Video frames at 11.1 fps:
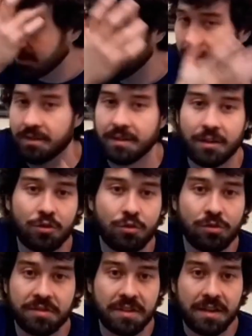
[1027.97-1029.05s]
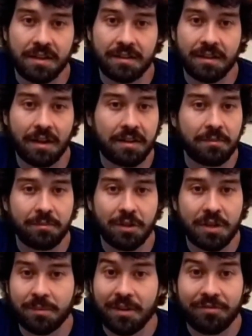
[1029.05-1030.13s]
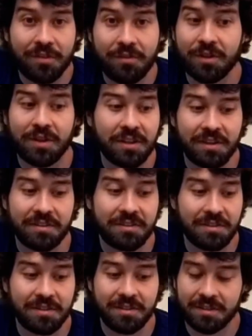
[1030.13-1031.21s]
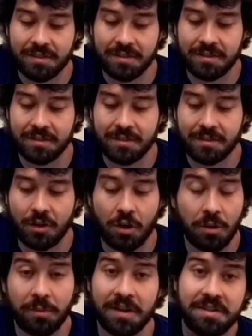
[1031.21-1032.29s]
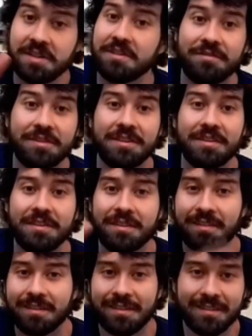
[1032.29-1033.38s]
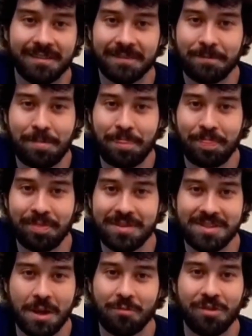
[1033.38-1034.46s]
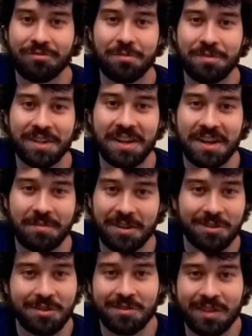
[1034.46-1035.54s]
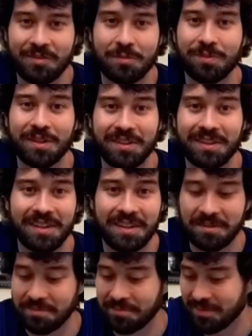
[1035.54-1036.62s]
You know, how cool is that? I can look at my favorite character on my TV separate from the game. I don't even have to play the game.